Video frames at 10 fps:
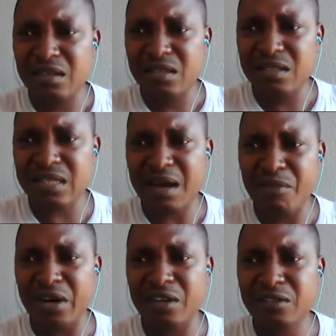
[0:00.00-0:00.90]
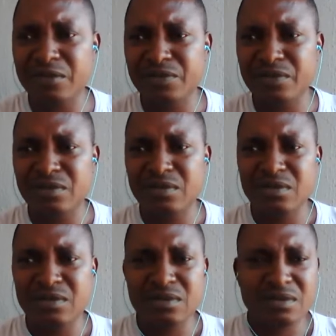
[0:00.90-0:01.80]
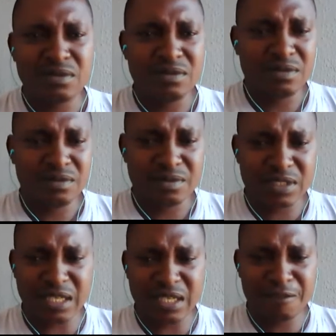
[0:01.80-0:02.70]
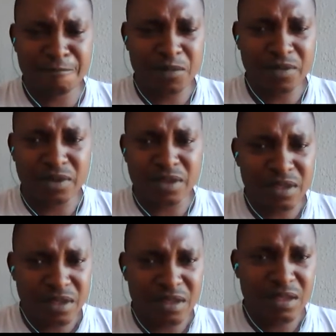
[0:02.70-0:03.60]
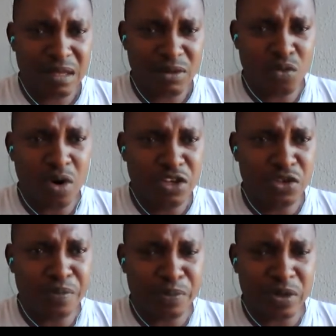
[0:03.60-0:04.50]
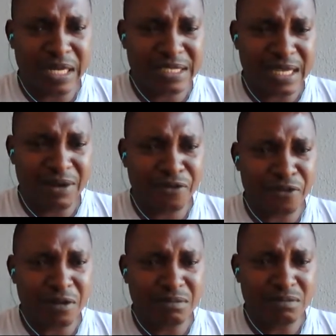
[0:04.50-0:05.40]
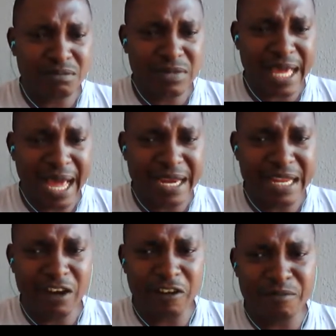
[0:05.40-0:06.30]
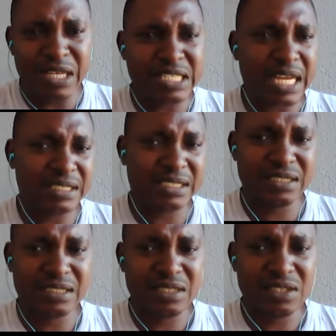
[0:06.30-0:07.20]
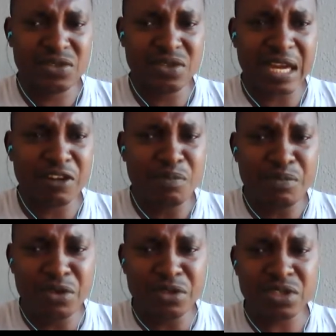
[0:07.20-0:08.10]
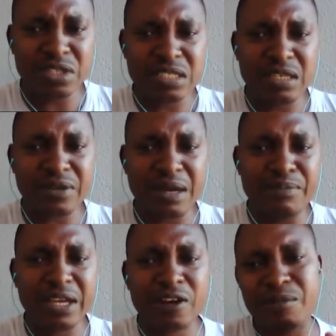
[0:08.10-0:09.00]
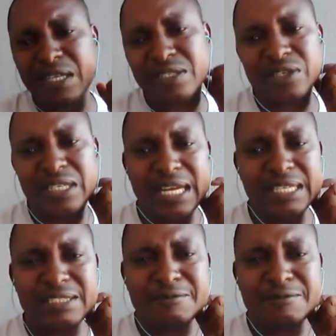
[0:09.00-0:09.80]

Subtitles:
Samuel. Okay, what do you people understand from the idea of merchants? You can unmute yourself and make comments on that.